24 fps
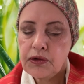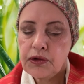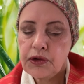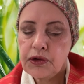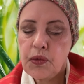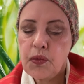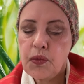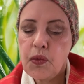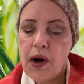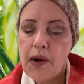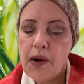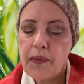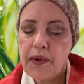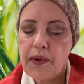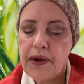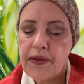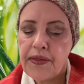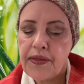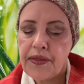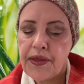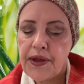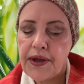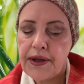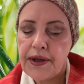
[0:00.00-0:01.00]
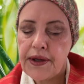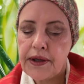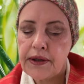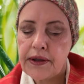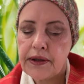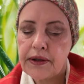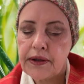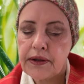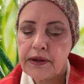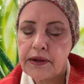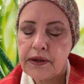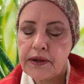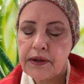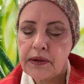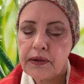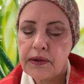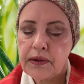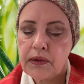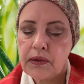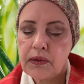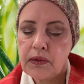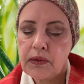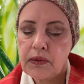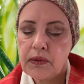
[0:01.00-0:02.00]
to what we think,
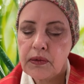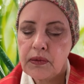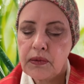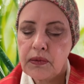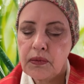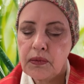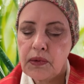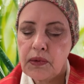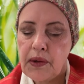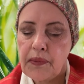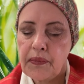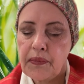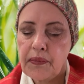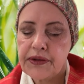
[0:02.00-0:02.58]
what